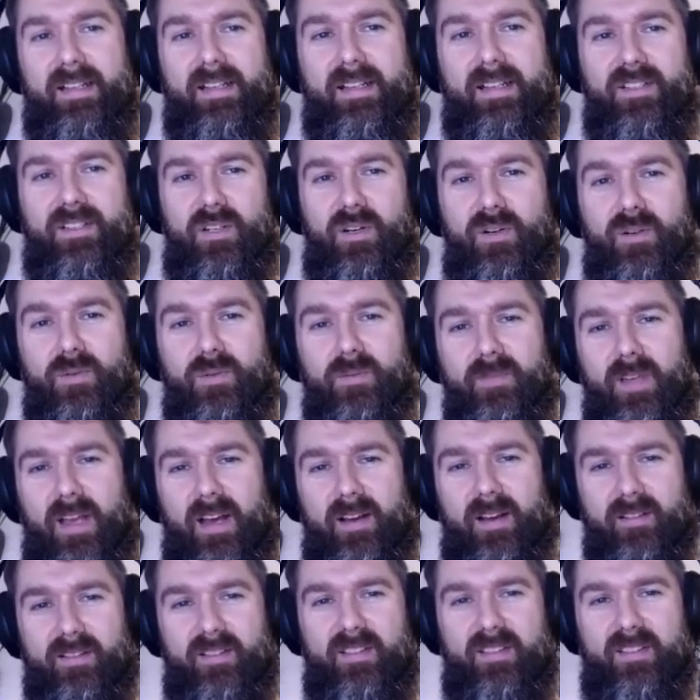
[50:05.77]
So
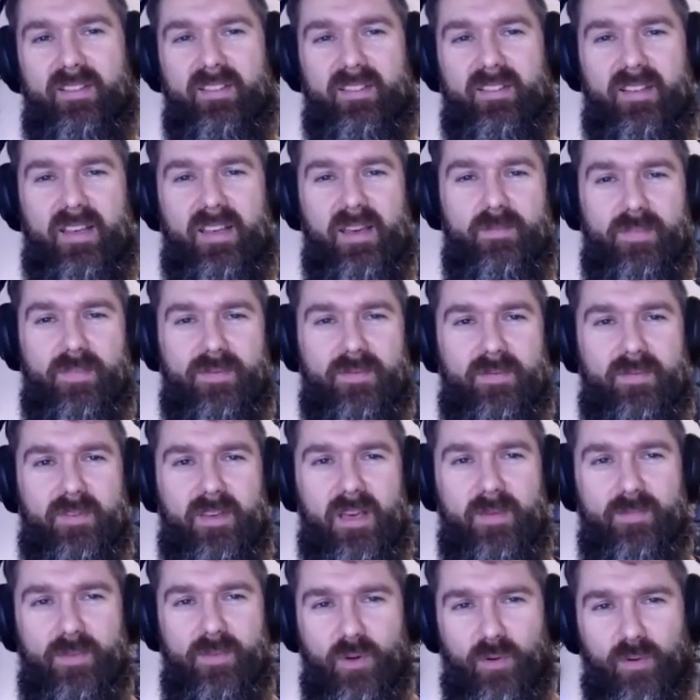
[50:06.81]
yeah, keep
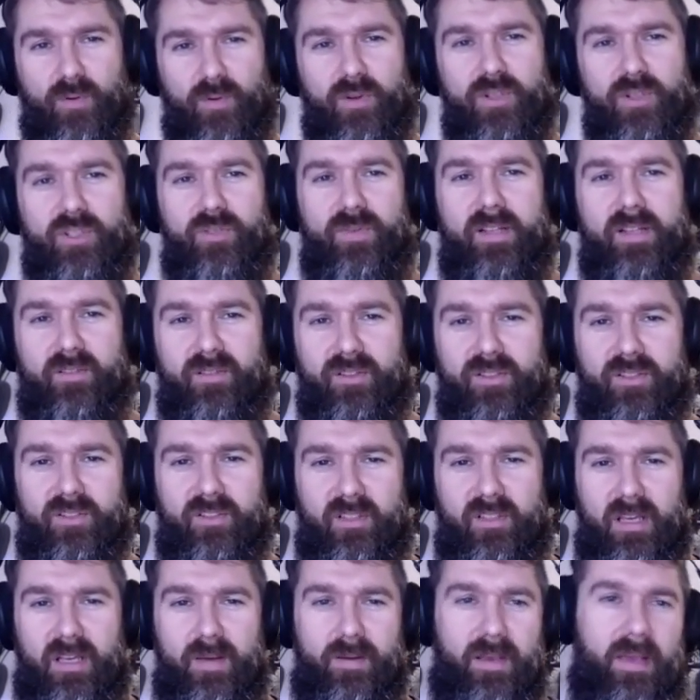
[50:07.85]
your orchestrators,
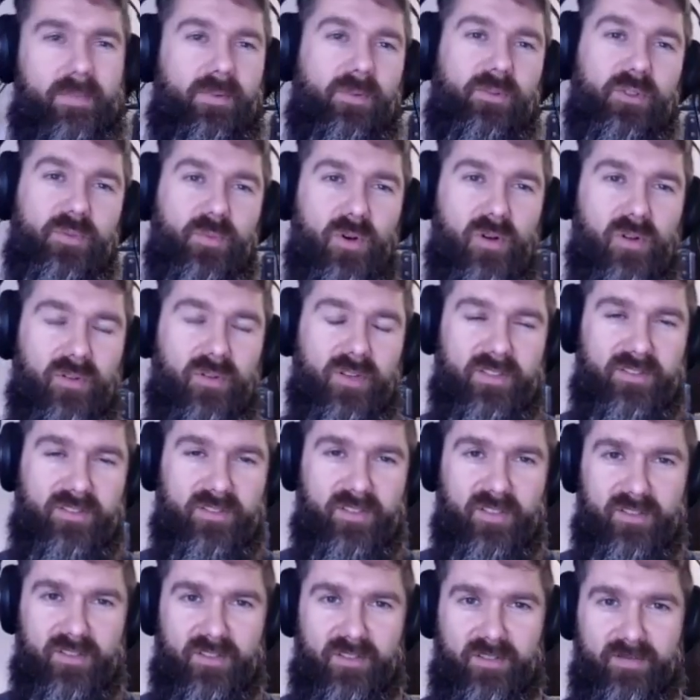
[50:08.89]
keep them small. That's
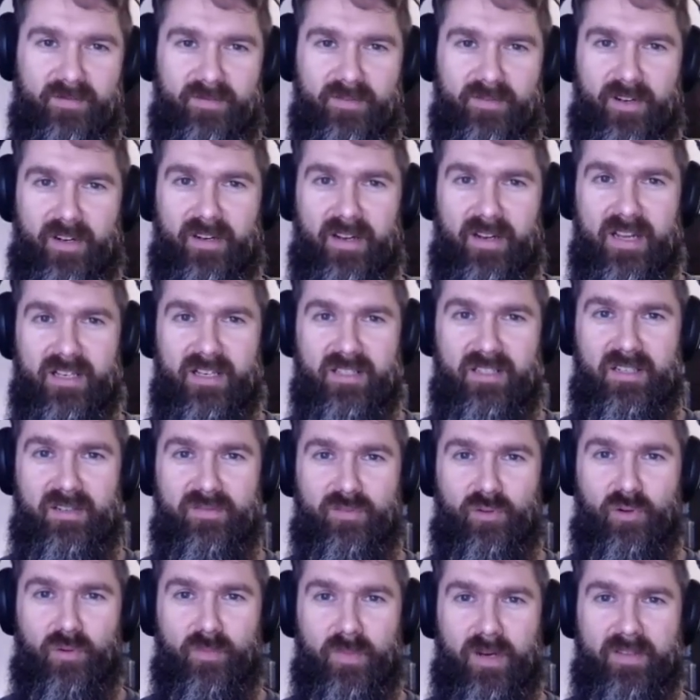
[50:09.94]
just very nicely
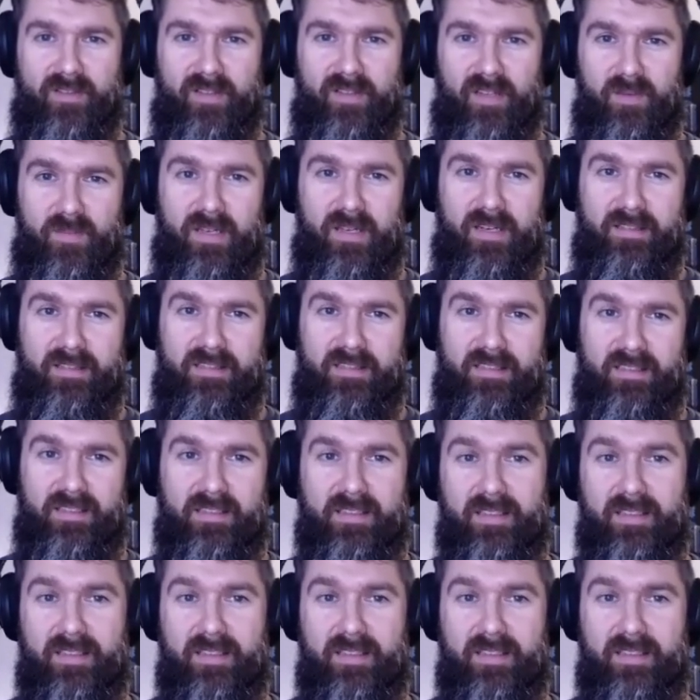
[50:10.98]
for maintainability.